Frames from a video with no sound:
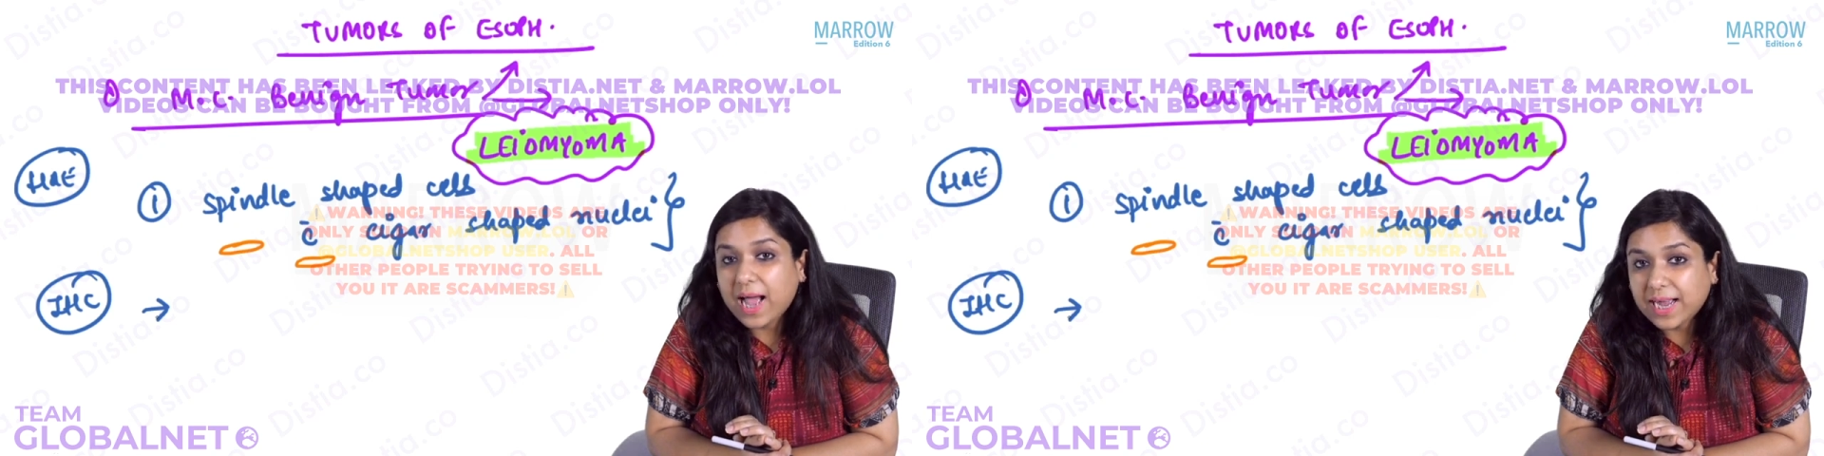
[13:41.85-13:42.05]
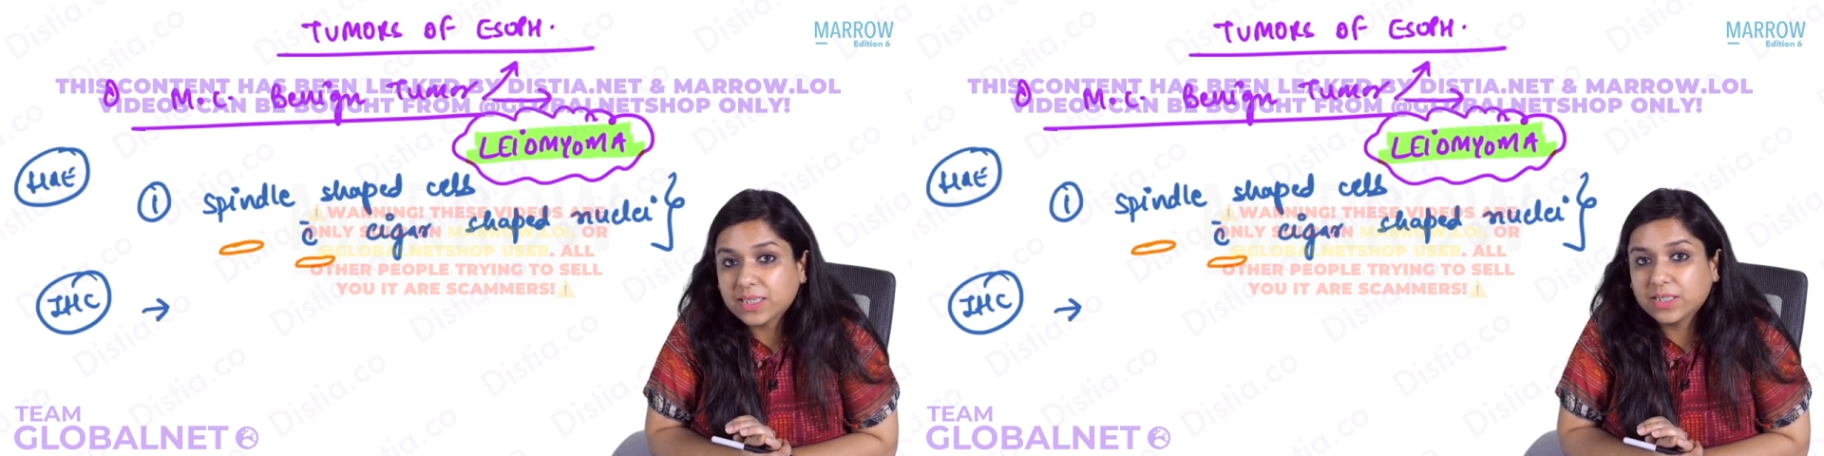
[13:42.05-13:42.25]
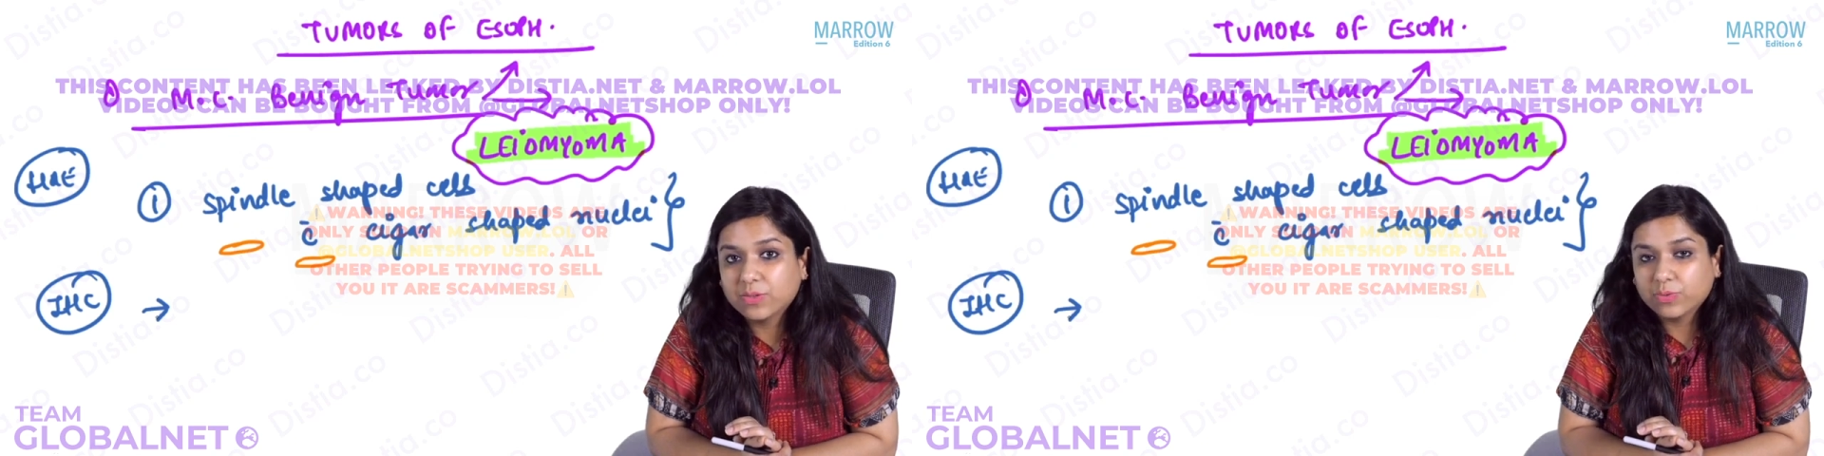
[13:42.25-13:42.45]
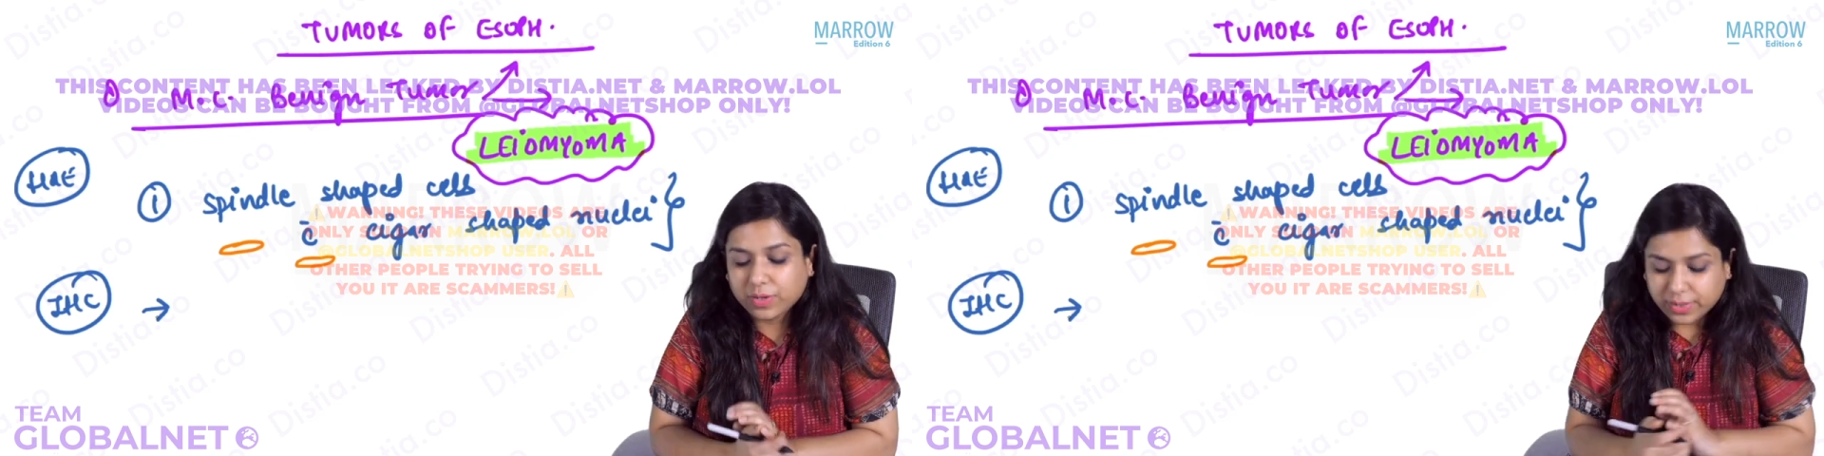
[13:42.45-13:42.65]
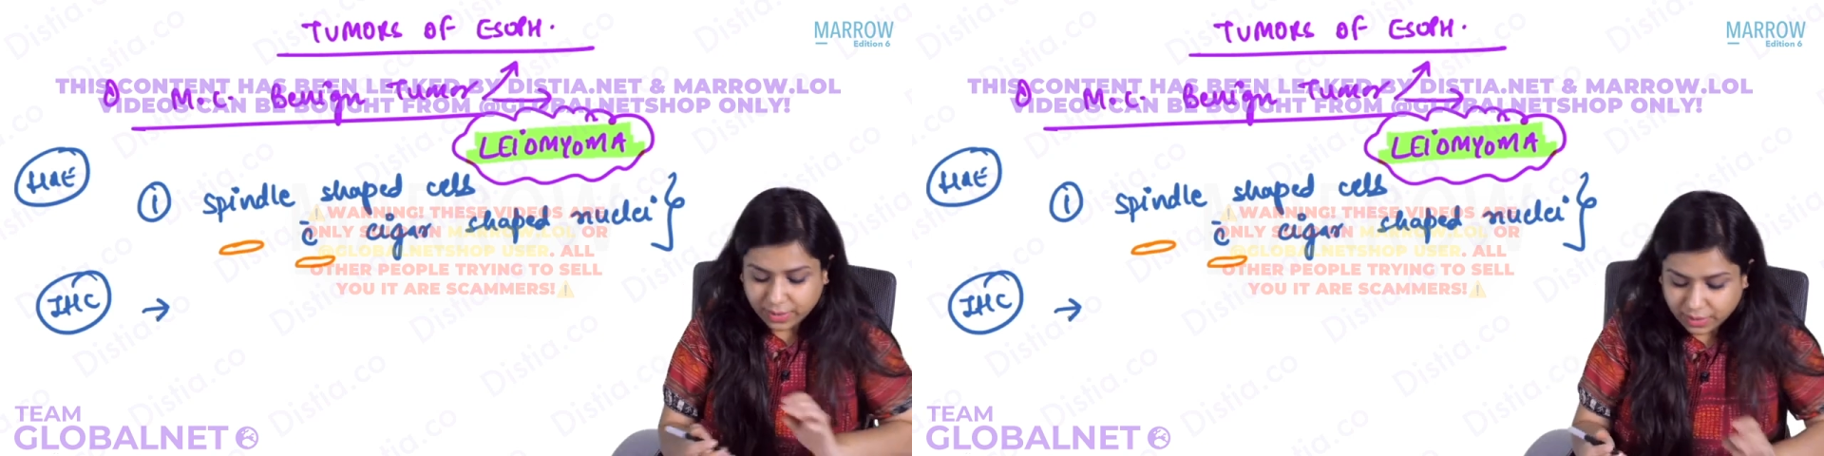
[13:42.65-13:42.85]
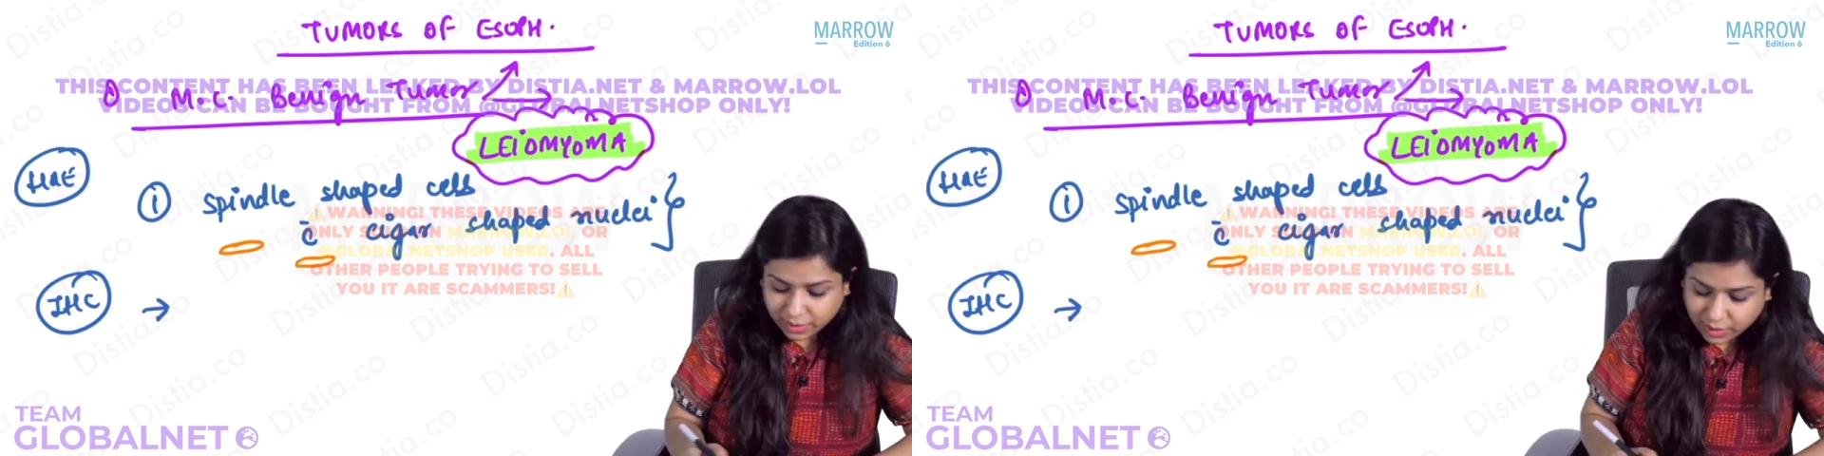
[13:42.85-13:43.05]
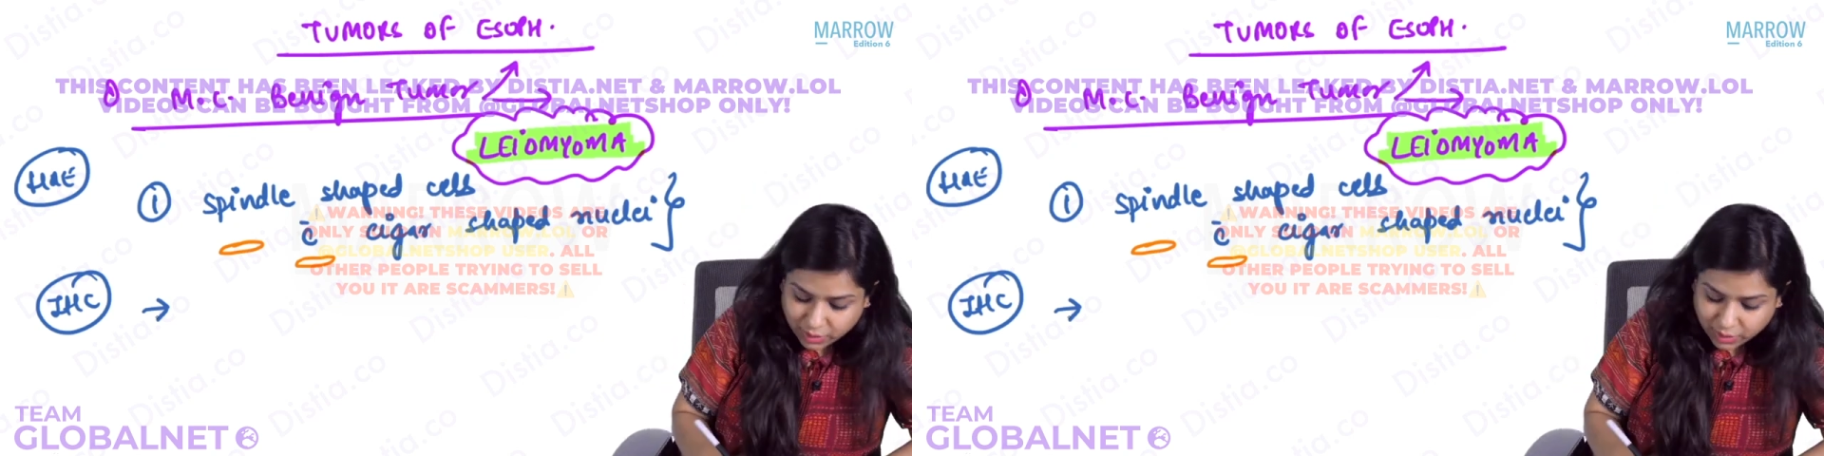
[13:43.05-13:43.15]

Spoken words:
actin, right?